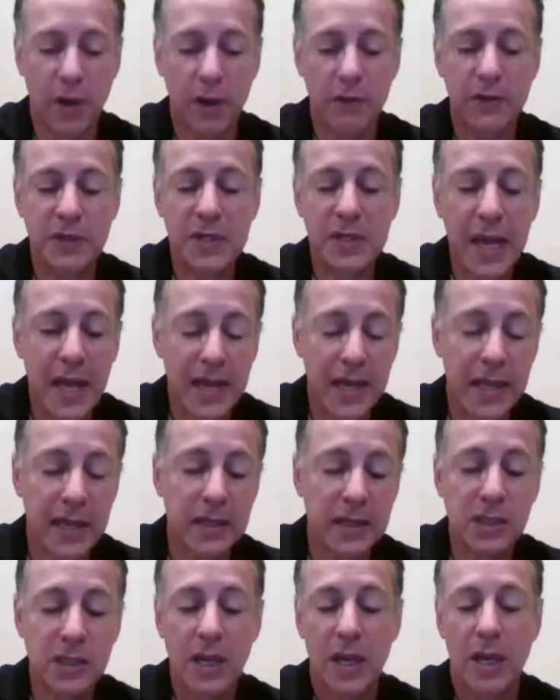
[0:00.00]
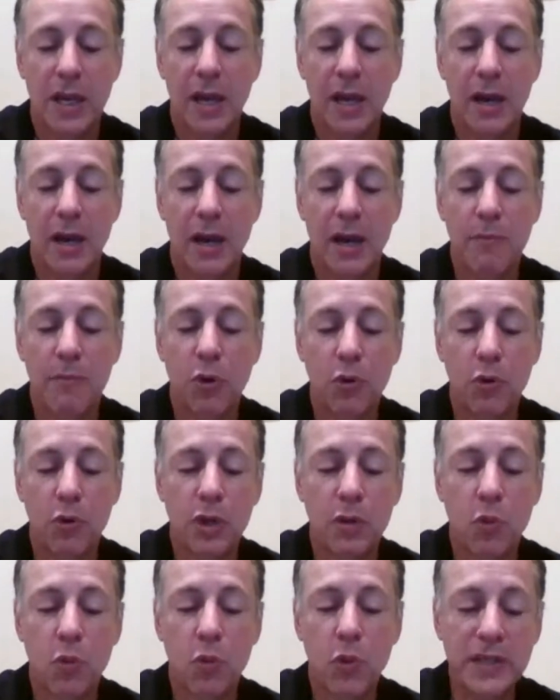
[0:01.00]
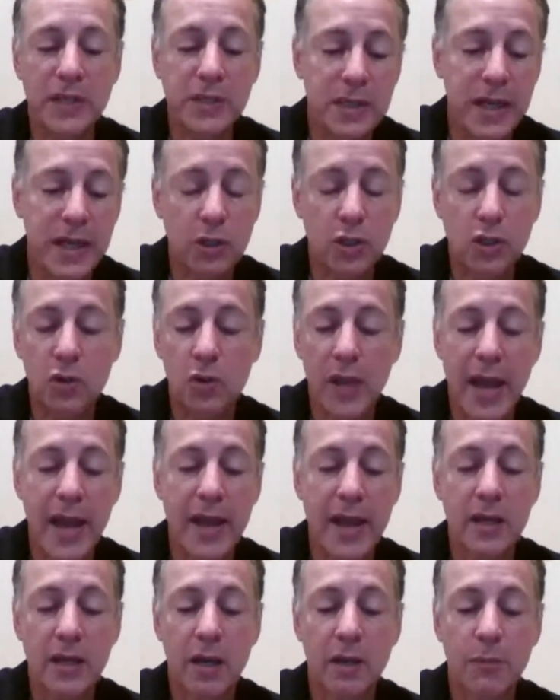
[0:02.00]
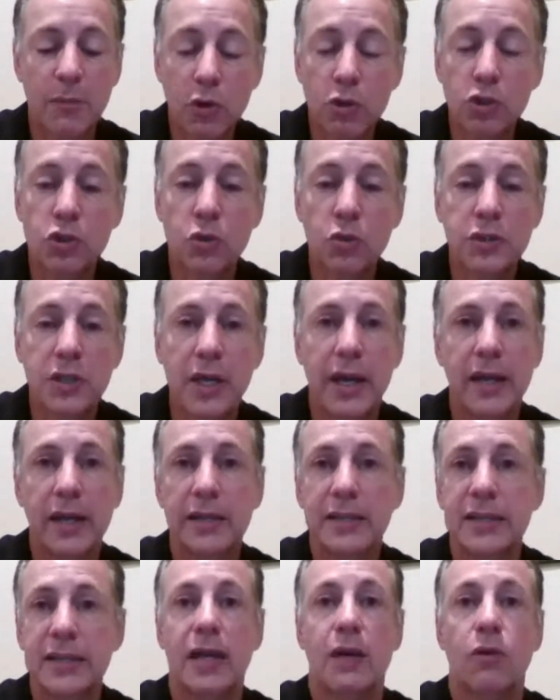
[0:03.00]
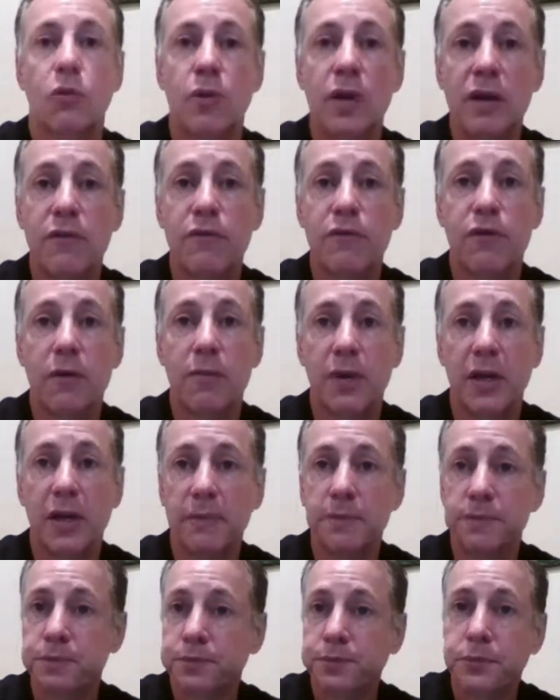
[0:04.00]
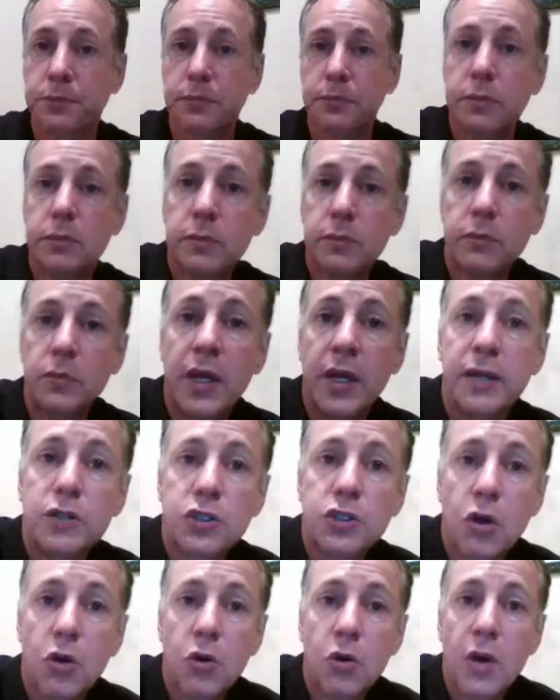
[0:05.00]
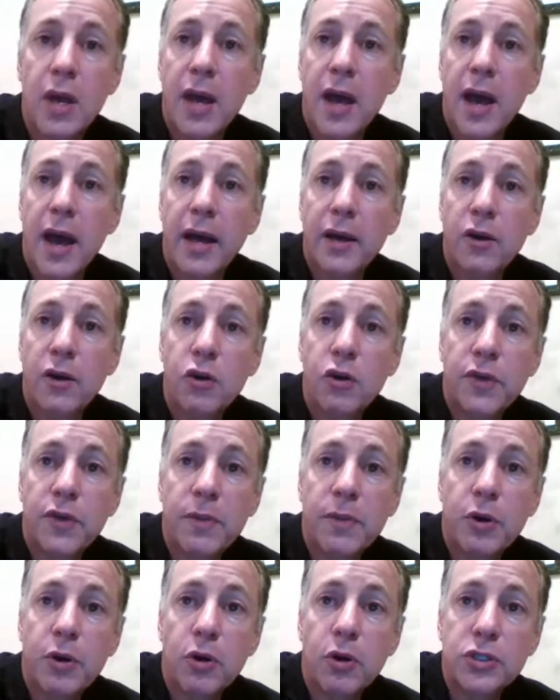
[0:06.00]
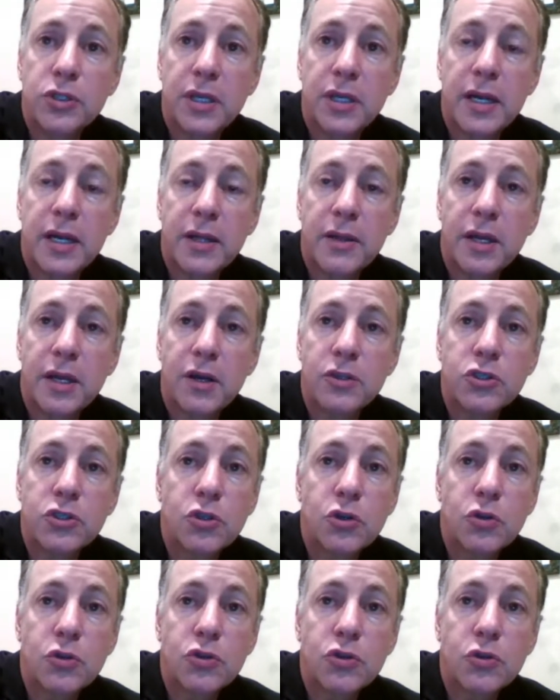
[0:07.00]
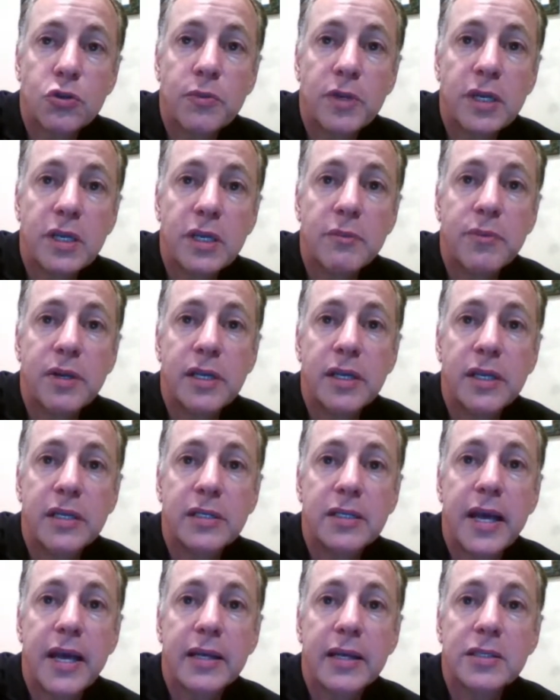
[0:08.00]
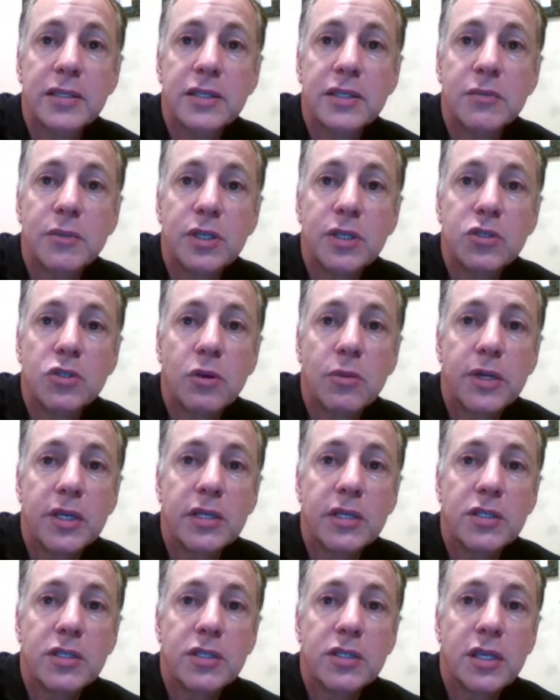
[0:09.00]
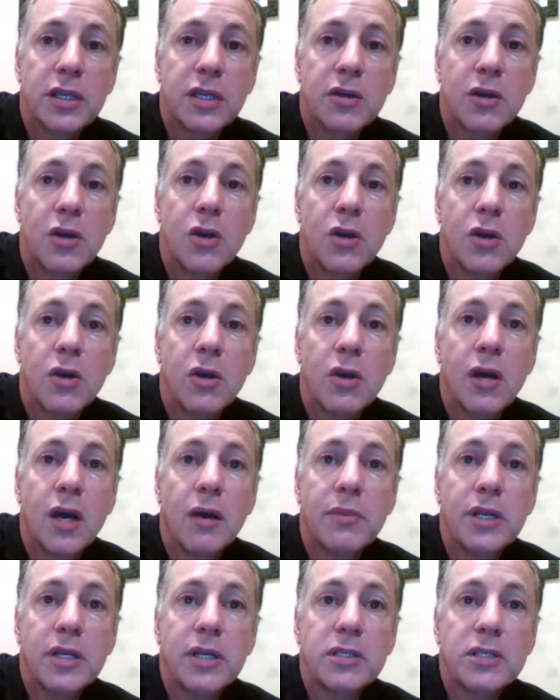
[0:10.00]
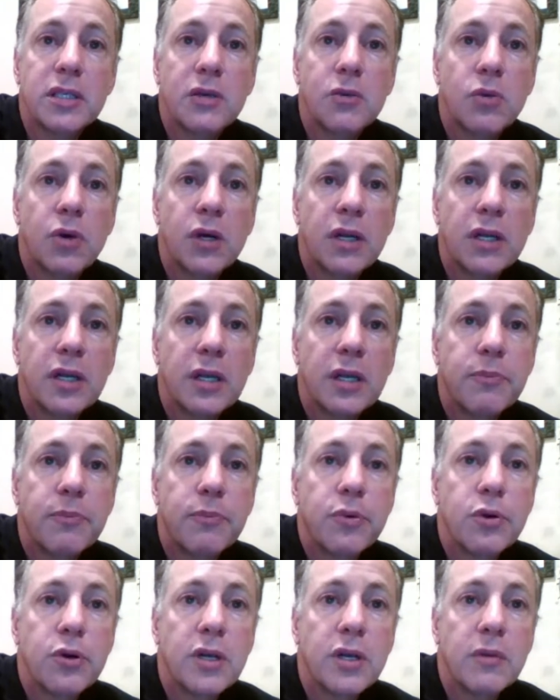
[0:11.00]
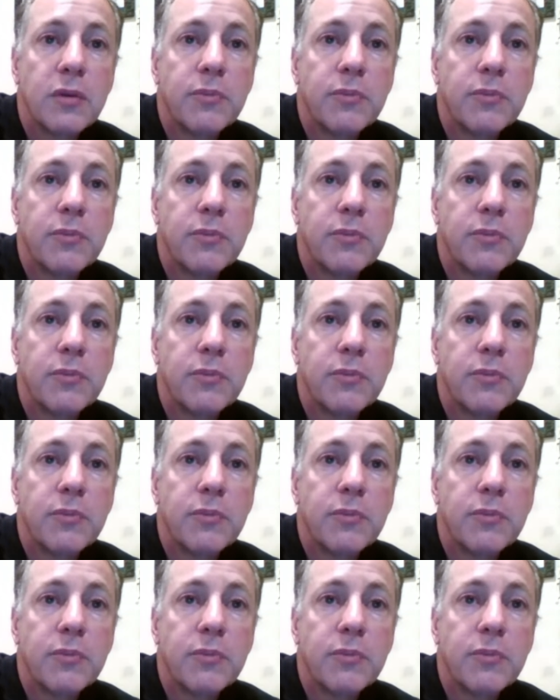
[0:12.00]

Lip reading: tenants, both residential and commercial tenants that rent from him. And so I don't know if he posted anything on social media, but he texted me. So I'm going to see what he put up